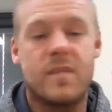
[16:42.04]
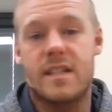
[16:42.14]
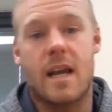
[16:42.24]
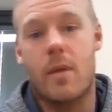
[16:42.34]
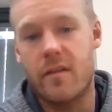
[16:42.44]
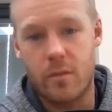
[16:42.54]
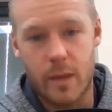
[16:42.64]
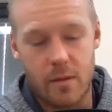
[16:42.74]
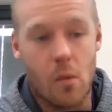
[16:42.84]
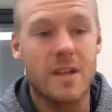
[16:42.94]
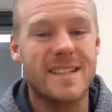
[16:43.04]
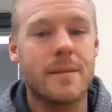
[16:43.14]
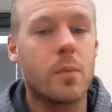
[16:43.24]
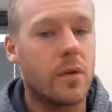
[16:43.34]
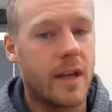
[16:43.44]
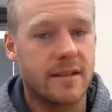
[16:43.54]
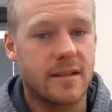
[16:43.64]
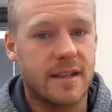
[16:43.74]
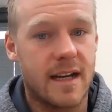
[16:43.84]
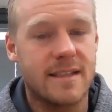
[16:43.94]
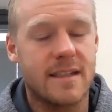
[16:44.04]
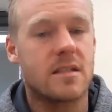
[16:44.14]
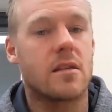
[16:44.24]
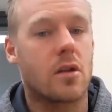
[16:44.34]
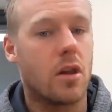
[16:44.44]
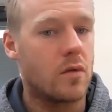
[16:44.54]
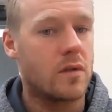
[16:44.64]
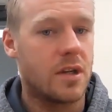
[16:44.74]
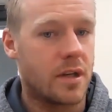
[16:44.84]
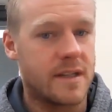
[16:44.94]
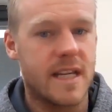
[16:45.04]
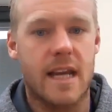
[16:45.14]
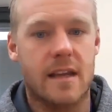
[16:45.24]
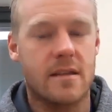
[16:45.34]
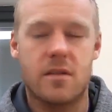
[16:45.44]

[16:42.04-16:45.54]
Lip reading: Stay back from it. The more simple the exercise is, the closer you can take it.